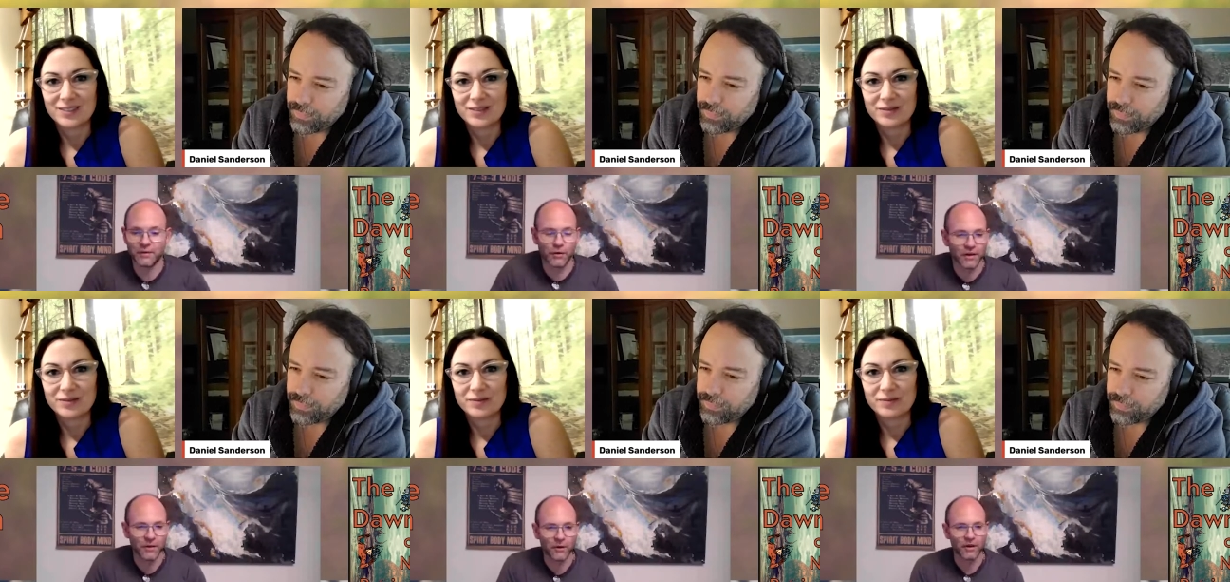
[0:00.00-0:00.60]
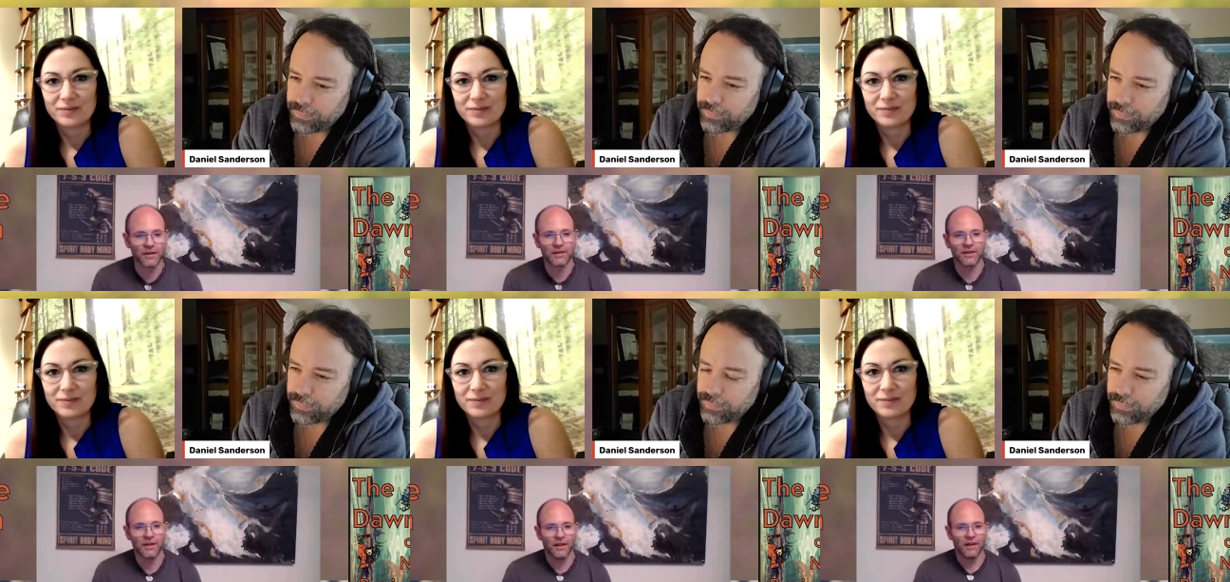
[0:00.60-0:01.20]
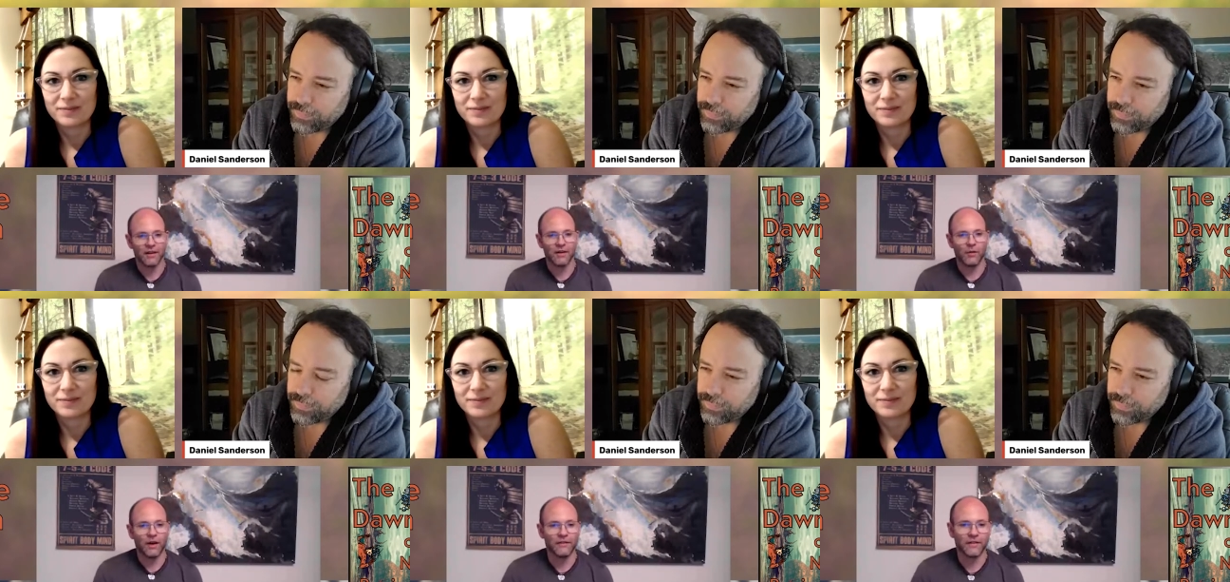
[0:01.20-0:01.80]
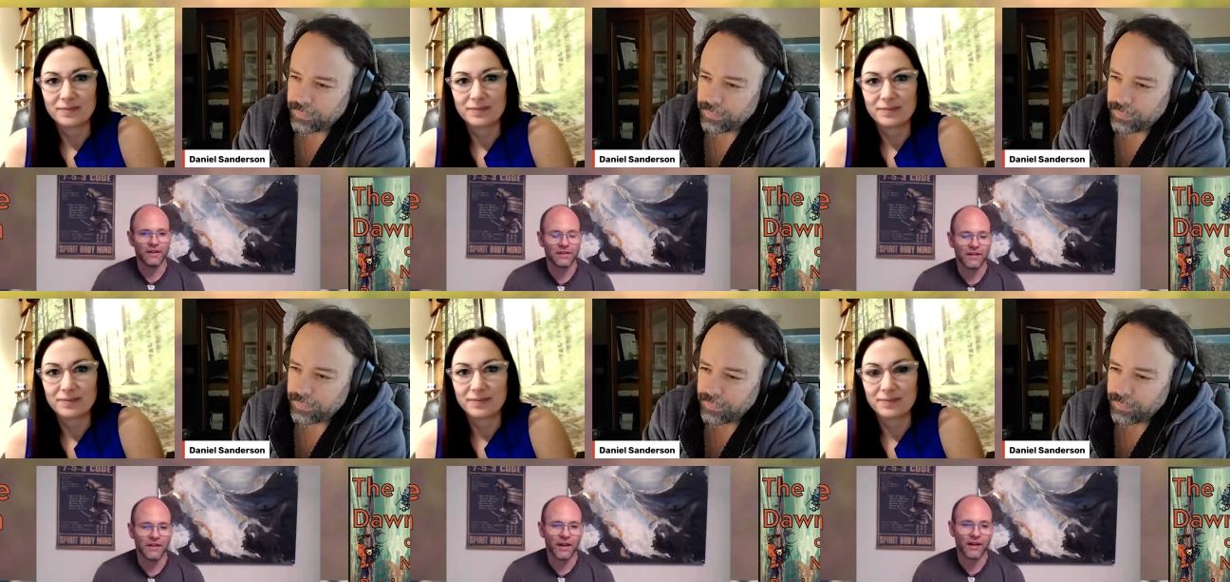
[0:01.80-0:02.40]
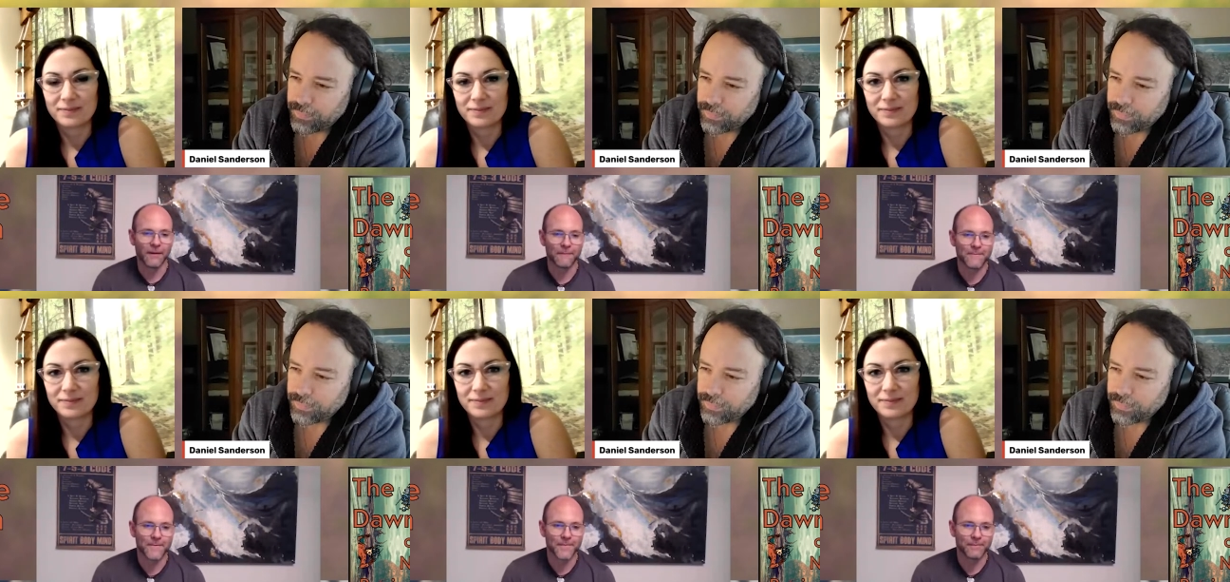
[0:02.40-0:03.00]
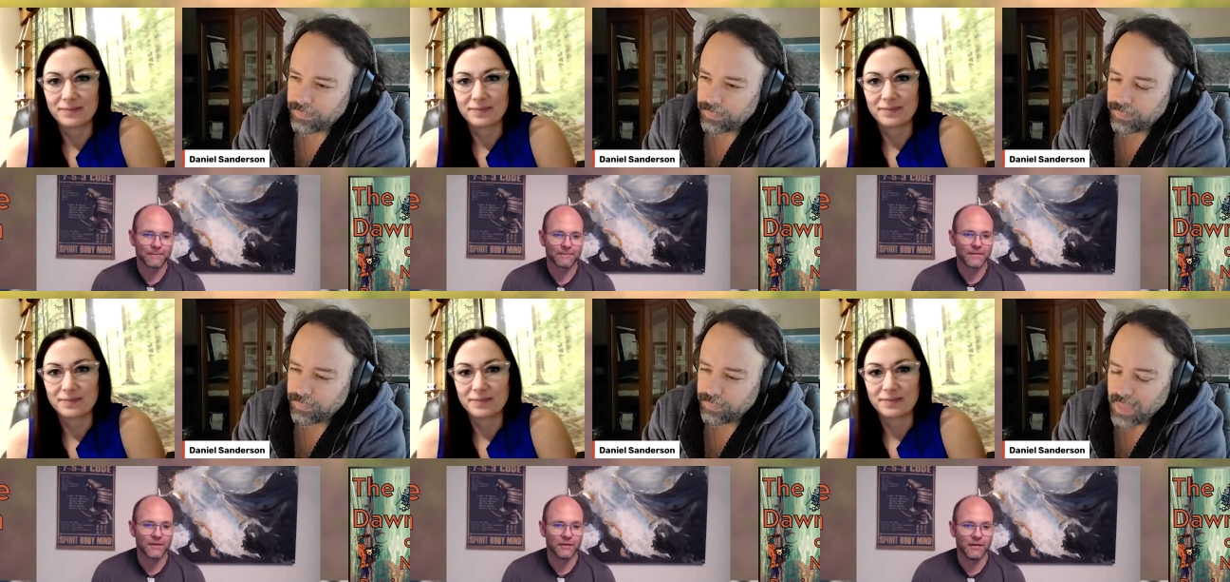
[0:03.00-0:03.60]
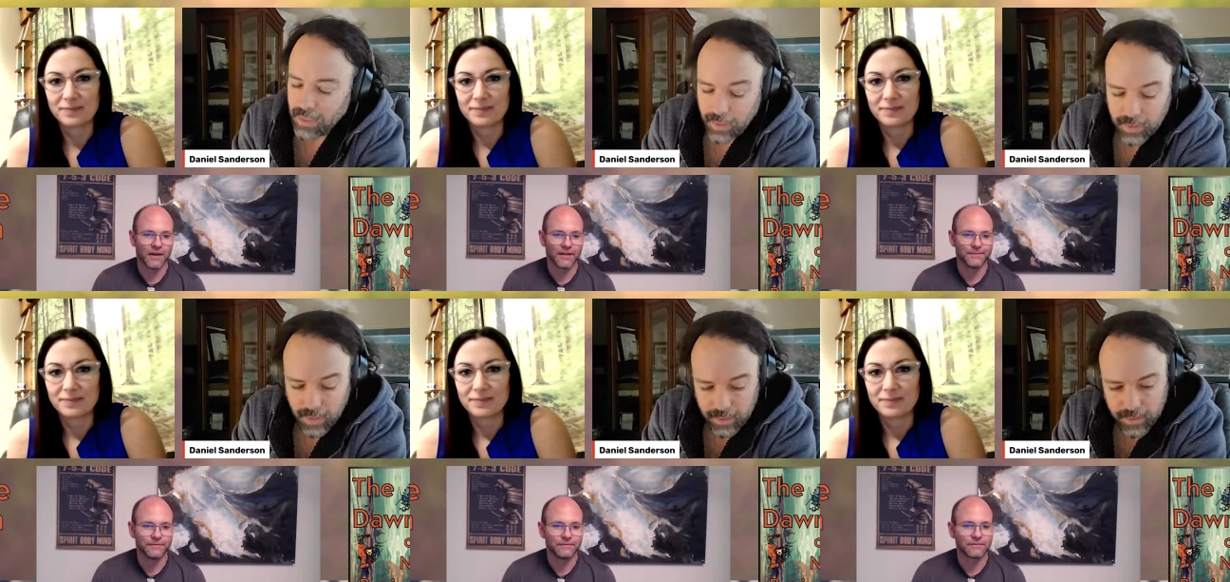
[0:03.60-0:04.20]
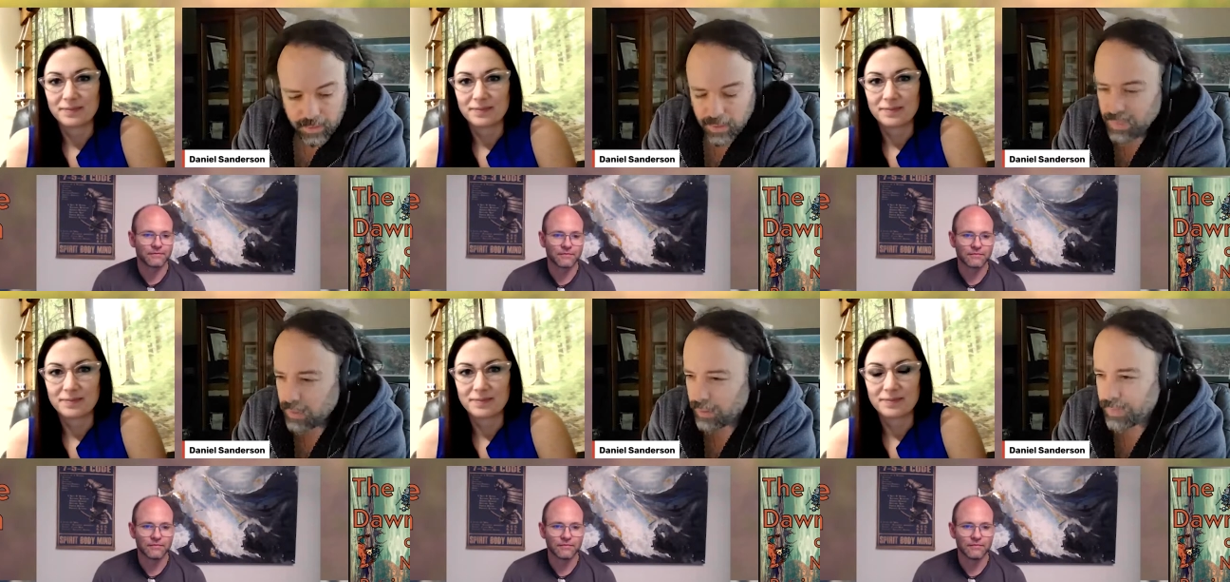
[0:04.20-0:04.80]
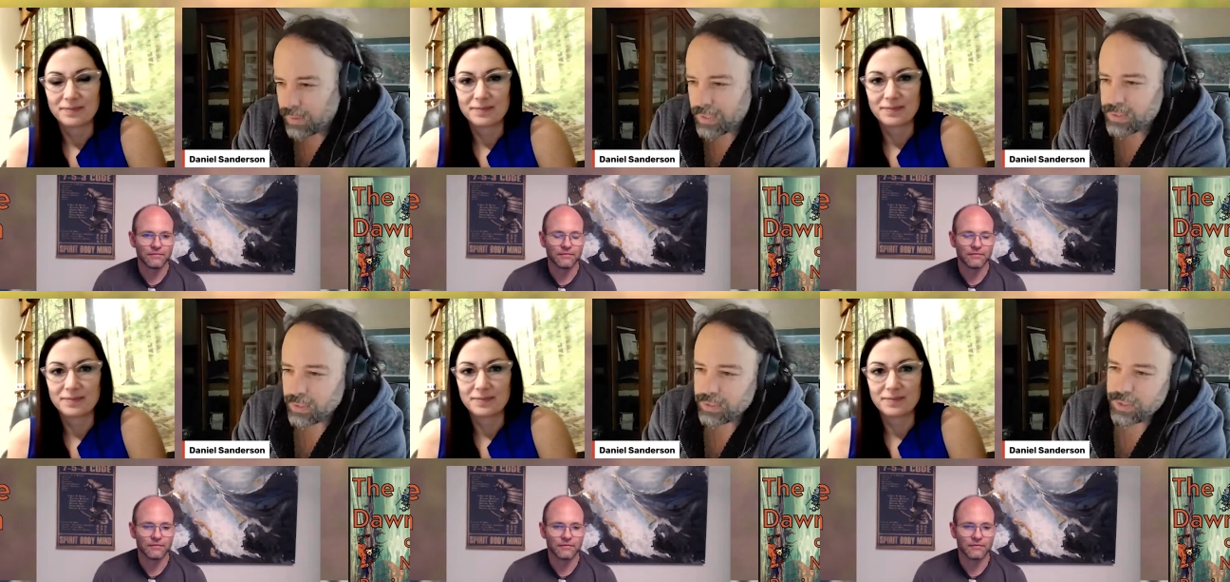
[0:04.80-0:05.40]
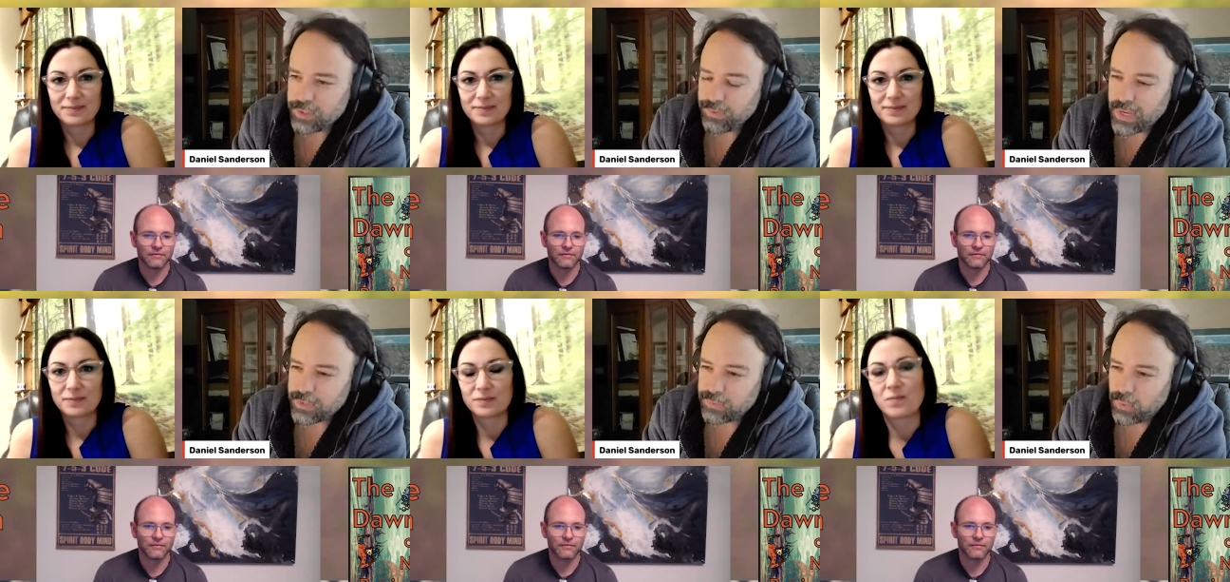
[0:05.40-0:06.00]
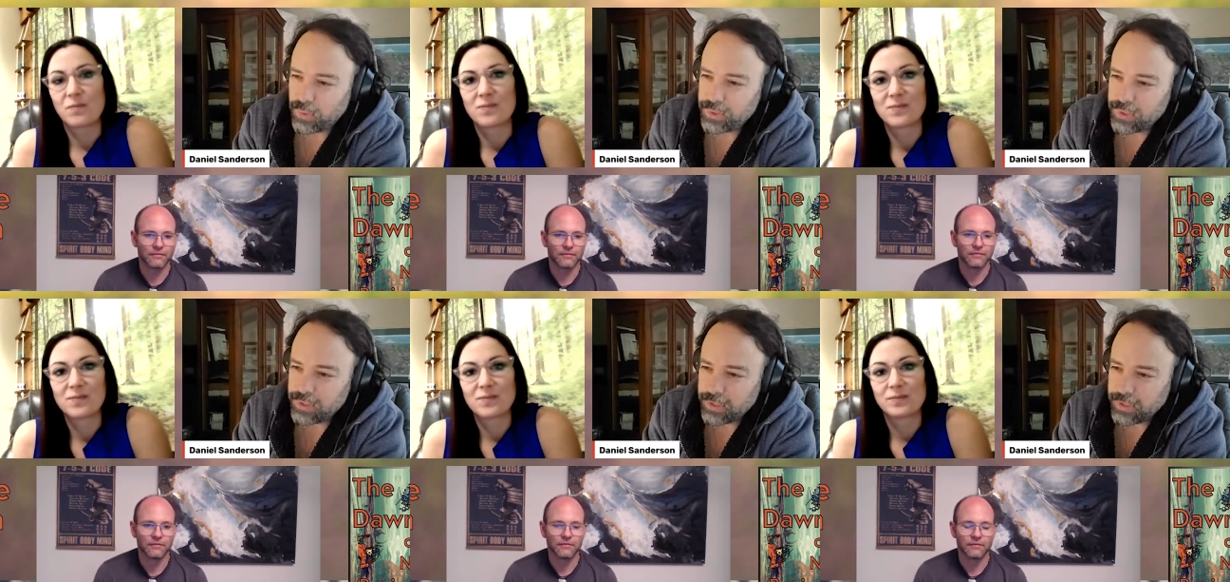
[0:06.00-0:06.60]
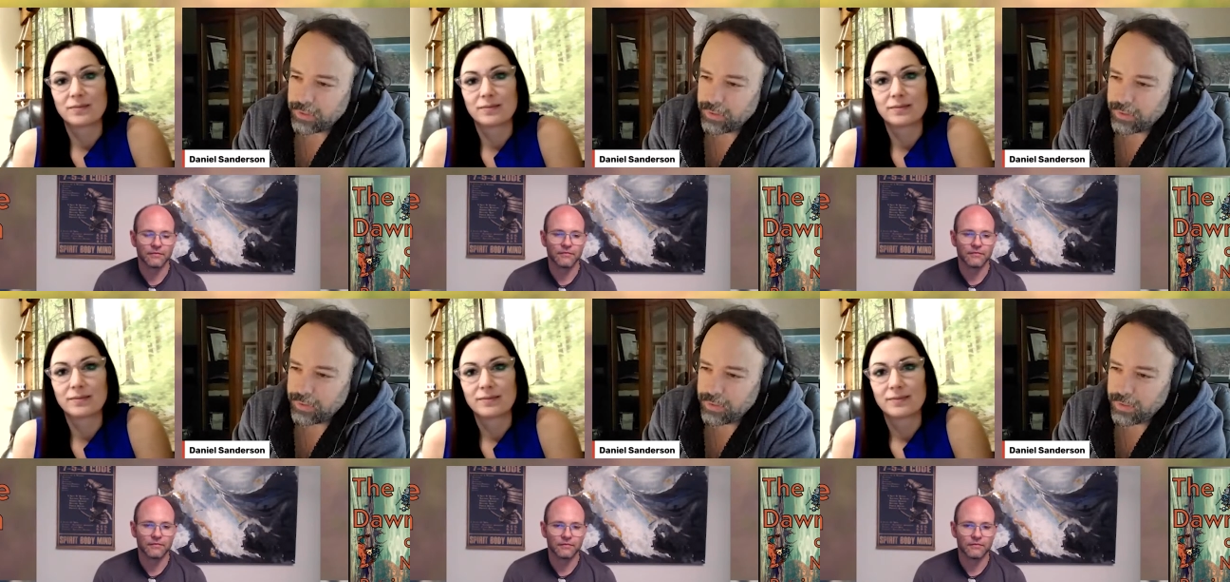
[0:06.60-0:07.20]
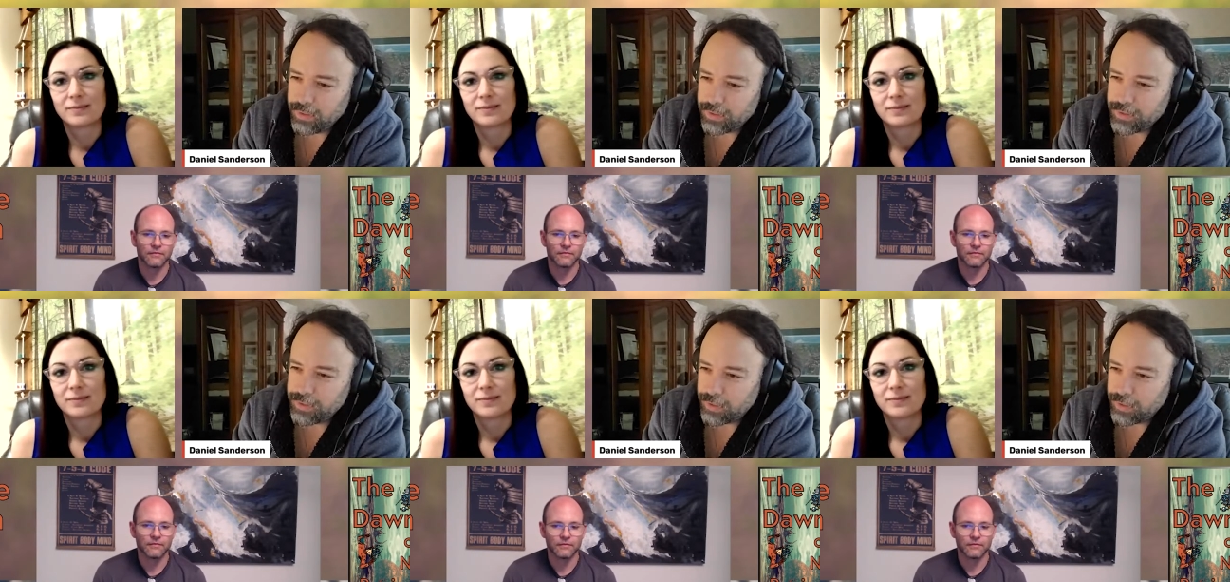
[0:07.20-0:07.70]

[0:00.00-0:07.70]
Speaker 1: has really worked well for us, I think. So far. Yeah,
Speaker 2: no, I mean, I mean, let's let's just fast forward to the you know to the